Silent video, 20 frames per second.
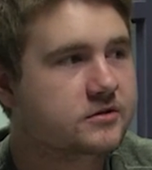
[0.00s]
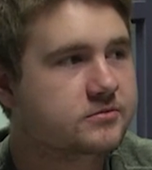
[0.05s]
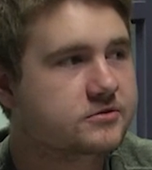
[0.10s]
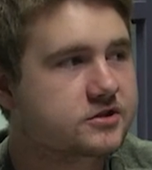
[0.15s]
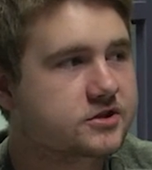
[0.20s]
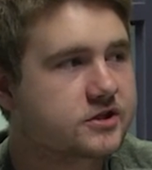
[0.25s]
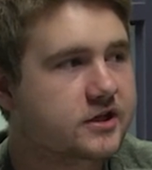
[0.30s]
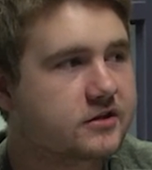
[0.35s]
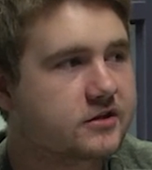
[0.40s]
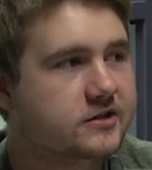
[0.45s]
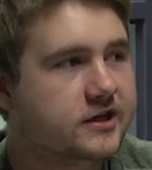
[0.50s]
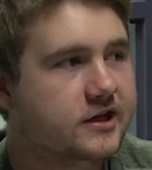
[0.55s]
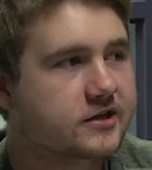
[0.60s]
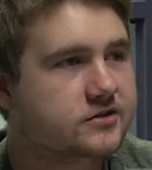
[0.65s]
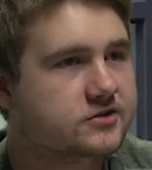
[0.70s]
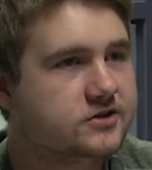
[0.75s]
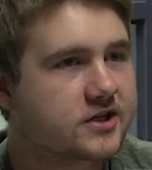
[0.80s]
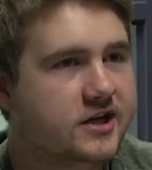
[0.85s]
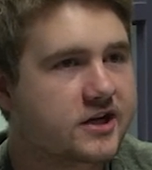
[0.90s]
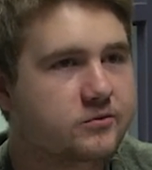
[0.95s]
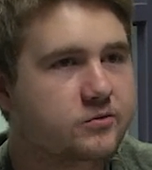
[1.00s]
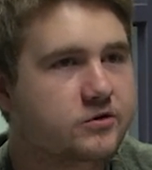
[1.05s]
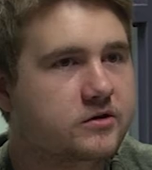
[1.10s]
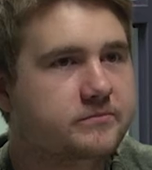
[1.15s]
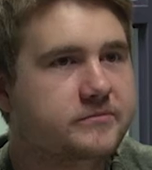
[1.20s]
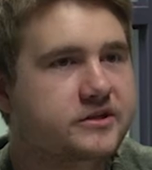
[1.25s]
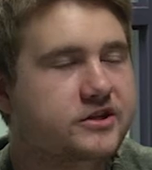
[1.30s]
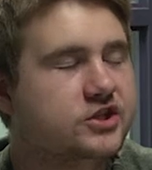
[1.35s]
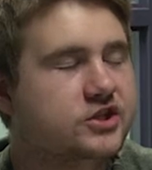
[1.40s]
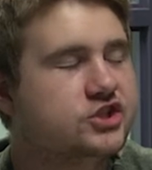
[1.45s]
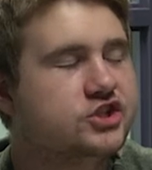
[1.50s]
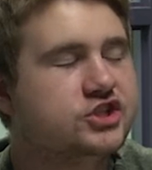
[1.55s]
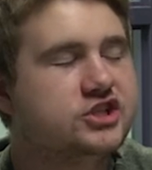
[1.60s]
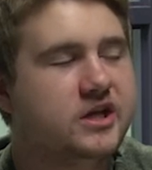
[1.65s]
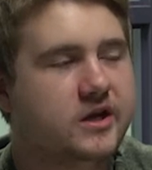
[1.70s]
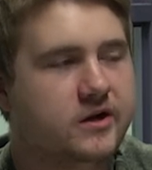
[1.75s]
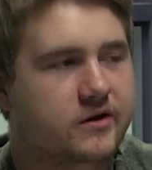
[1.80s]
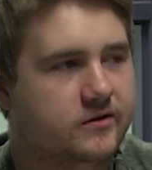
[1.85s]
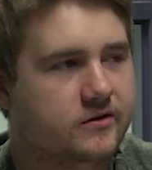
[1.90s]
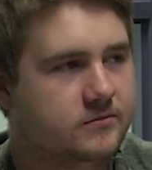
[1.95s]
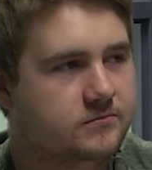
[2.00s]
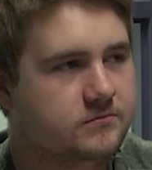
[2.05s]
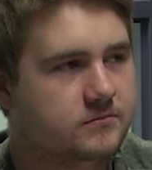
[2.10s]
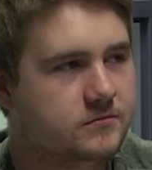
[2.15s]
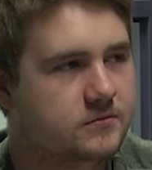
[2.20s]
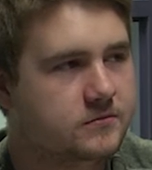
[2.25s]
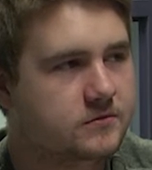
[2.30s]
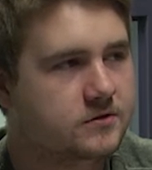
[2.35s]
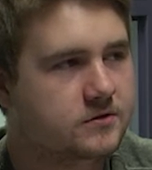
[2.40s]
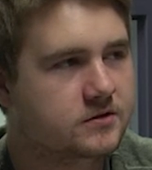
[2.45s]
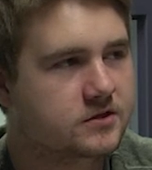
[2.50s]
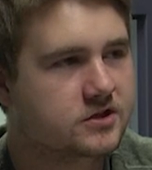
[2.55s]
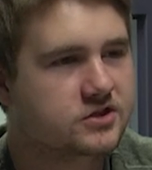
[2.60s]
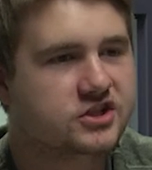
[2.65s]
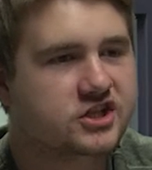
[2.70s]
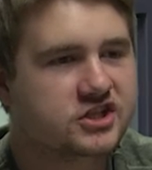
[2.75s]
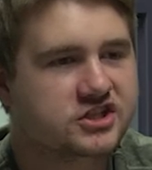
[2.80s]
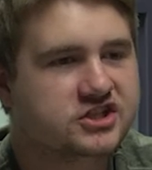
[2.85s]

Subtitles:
When it comes to child acters, I want to beat the shit out of them.